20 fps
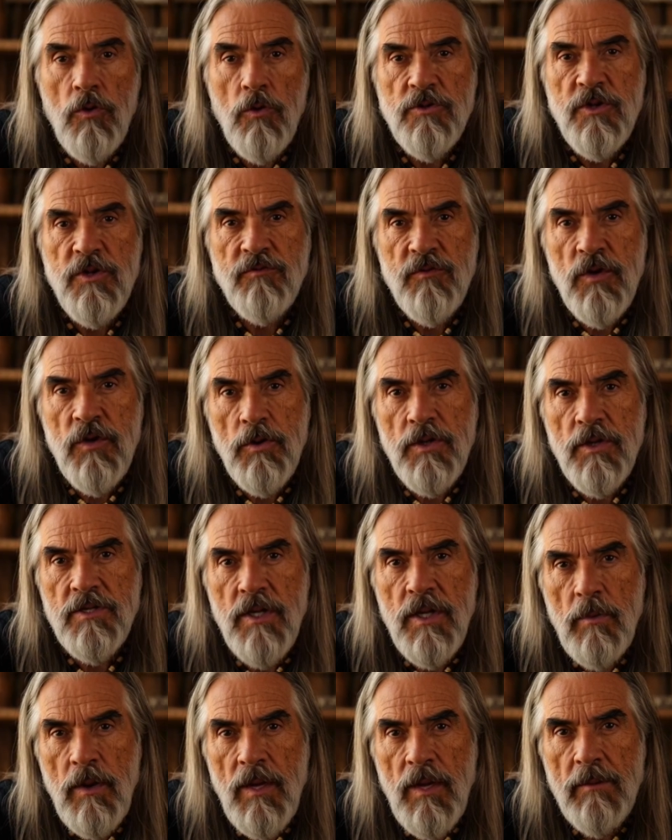grid's
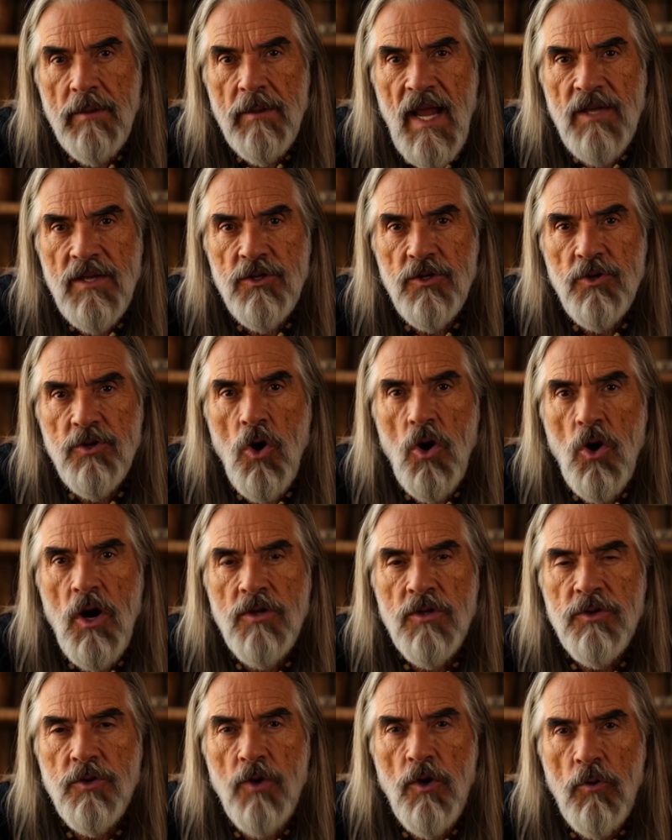frequency commands cause our
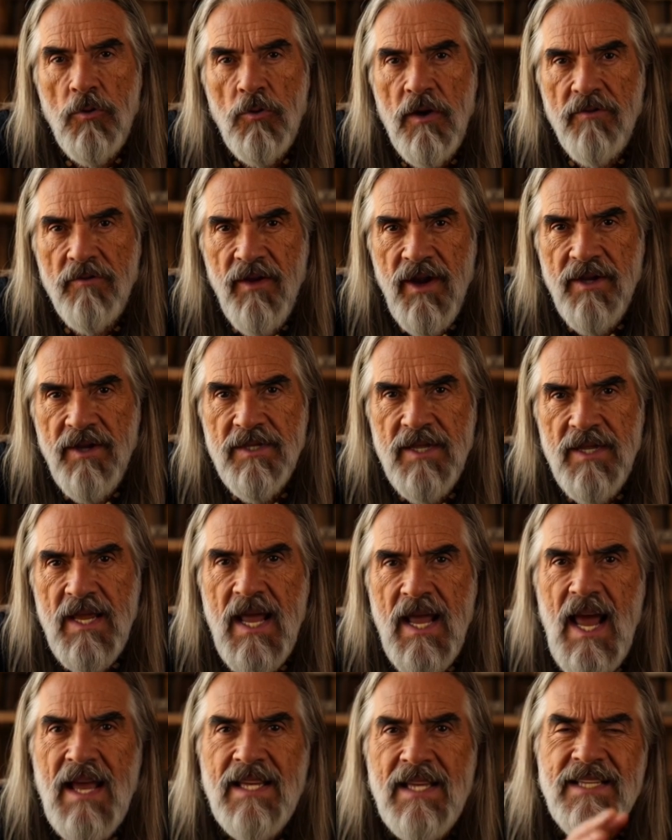clocks to run fast,
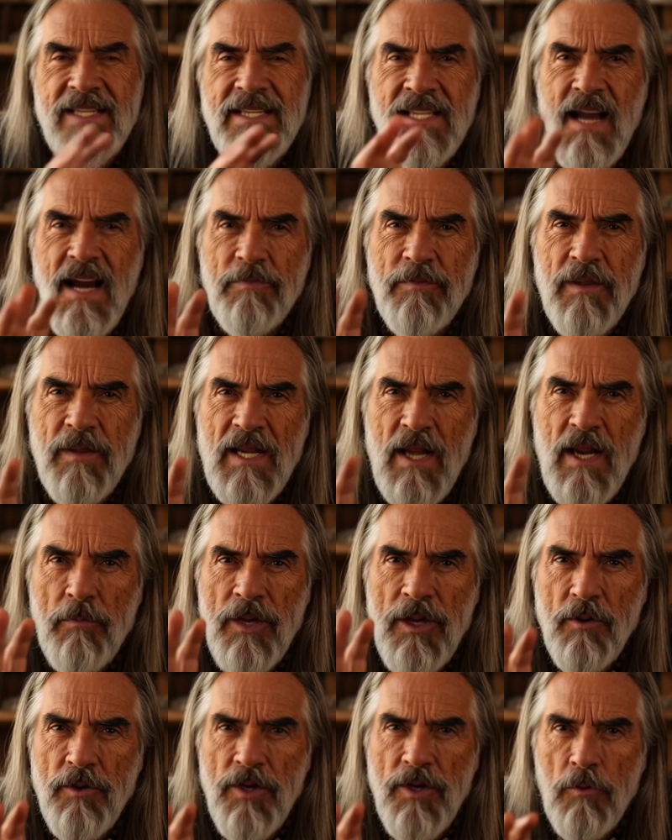catching up to
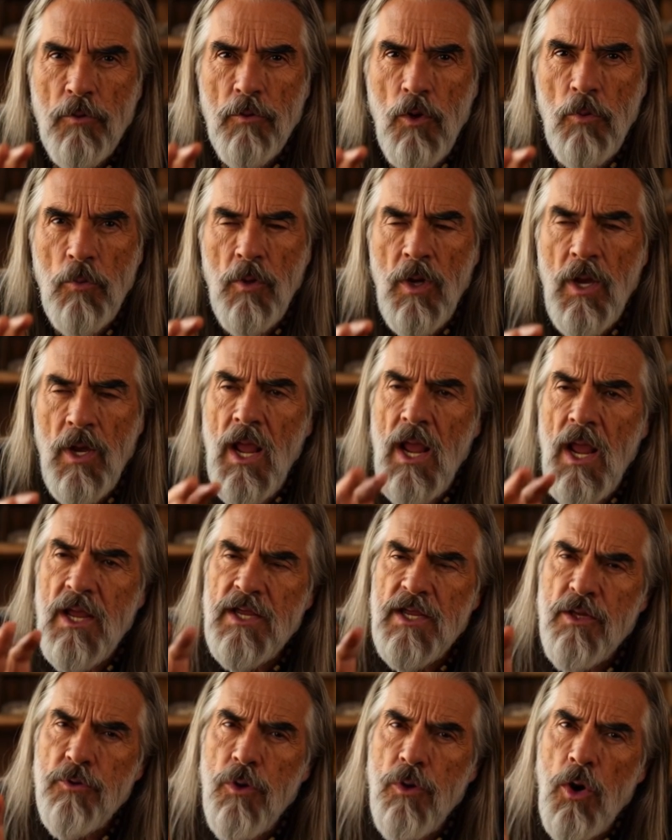corrupted time.
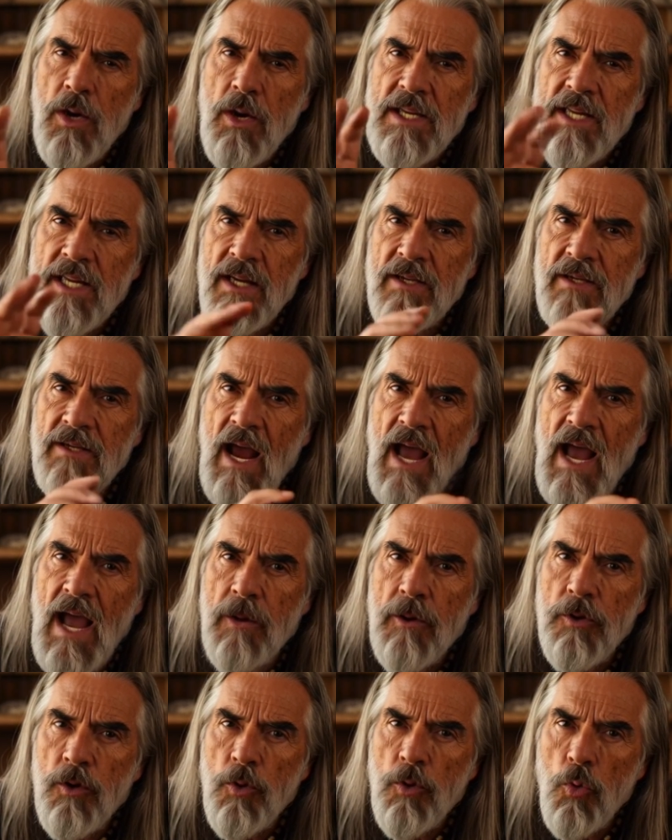The sun rises at the wrong
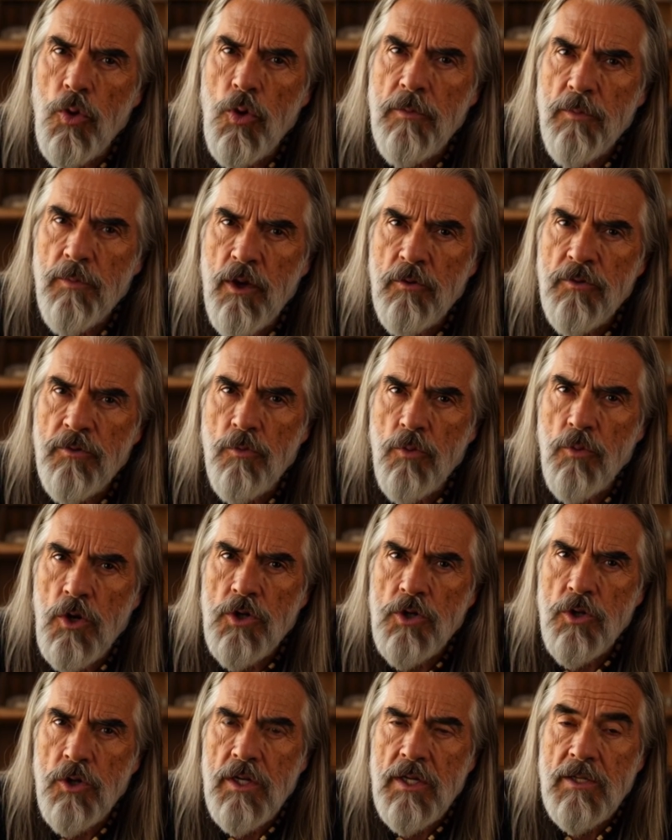hour. Your birthday moon
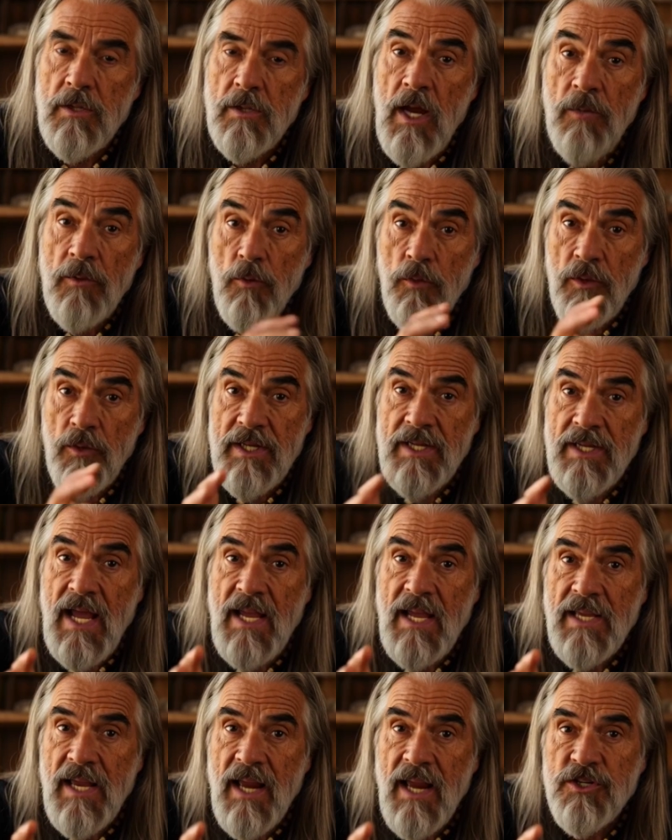is late, proving the
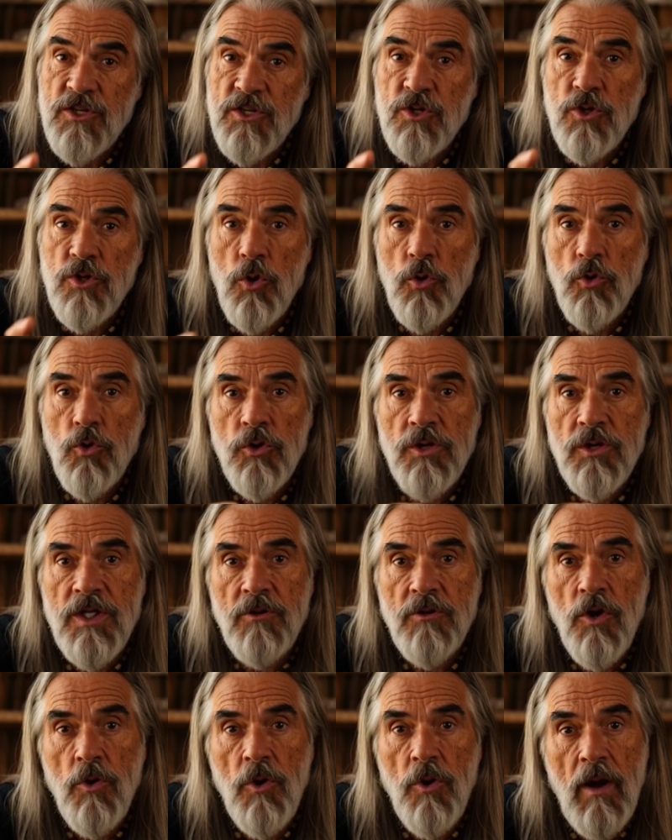calendar lags the true lunar
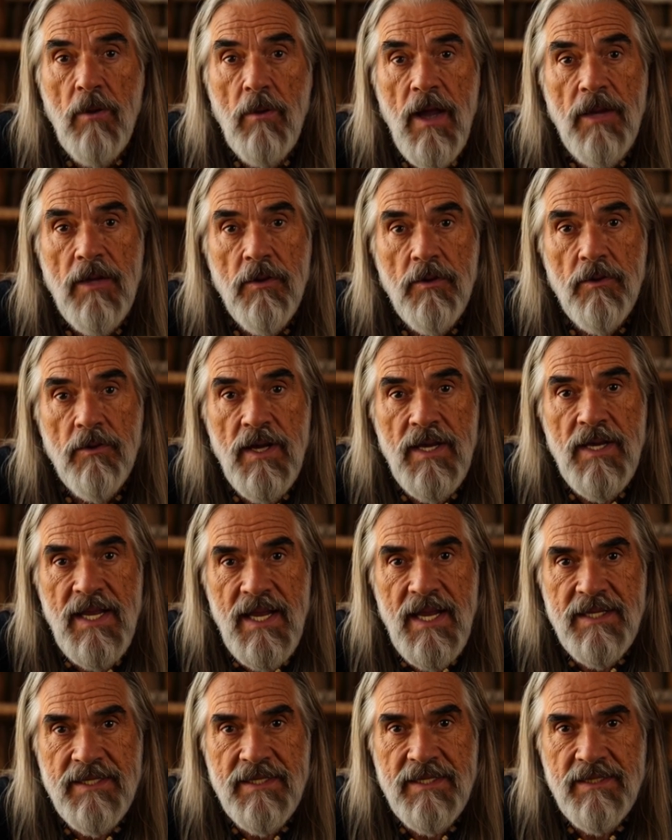cycle by 11
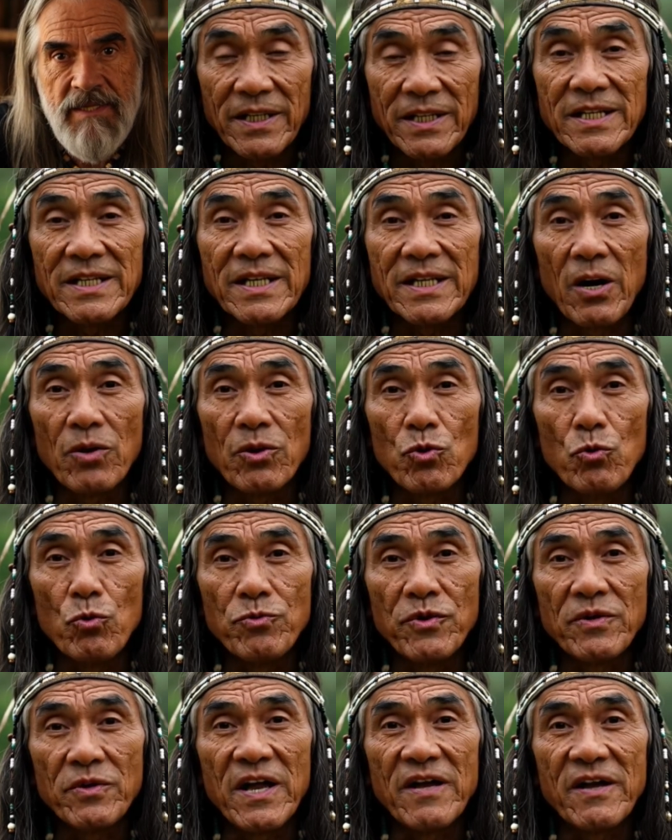days. These
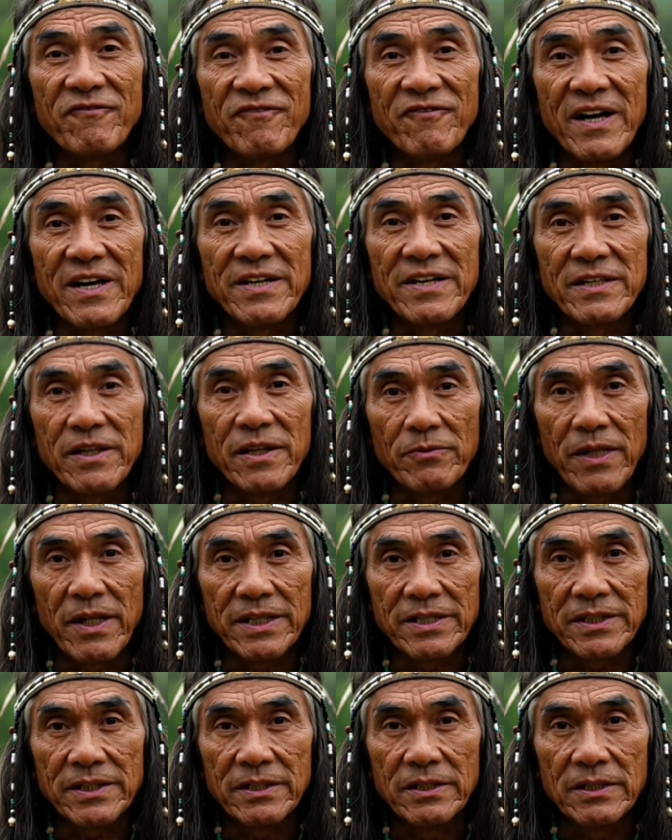errors reveal a fan of your
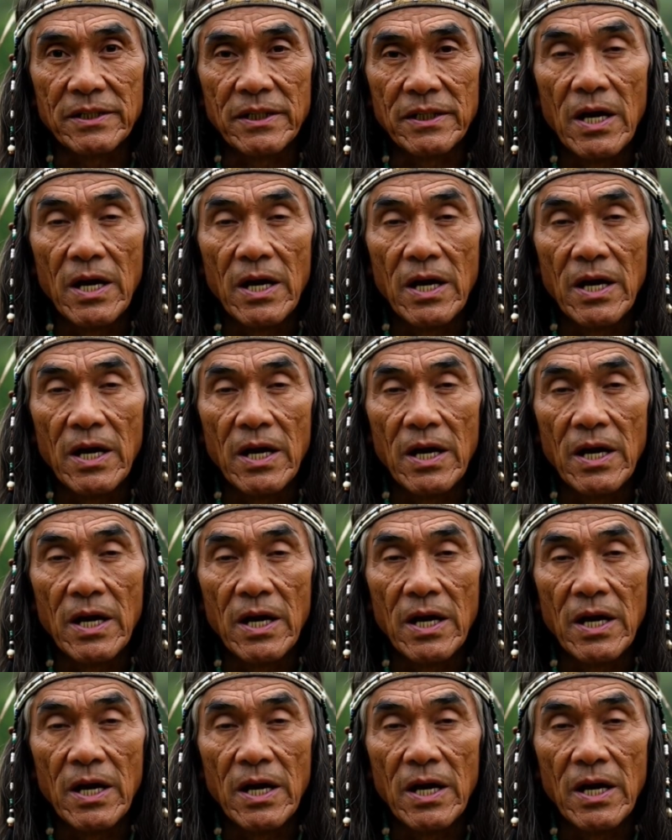debt.